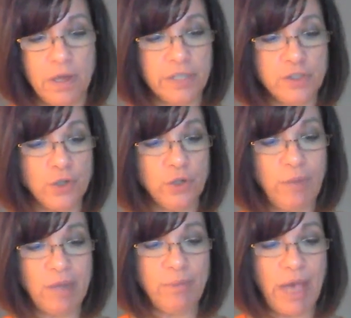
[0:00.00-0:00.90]
I turn
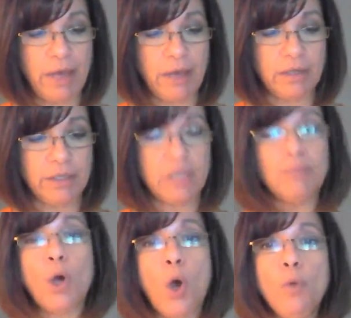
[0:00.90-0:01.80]
my back on
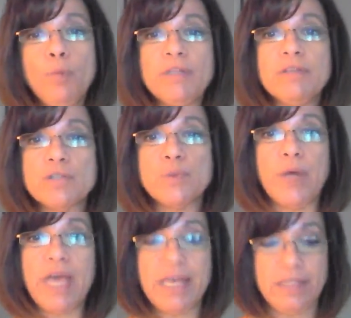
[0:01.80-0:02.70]
him, hoping this
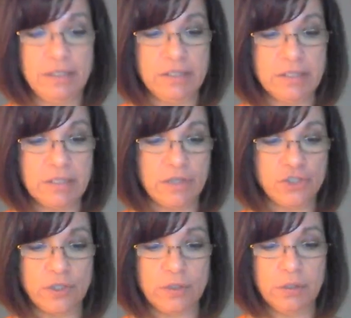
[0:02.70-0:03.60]
will end the
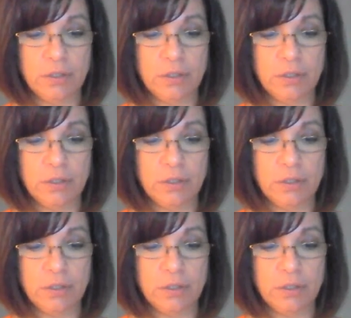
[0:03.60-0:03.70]
discussion.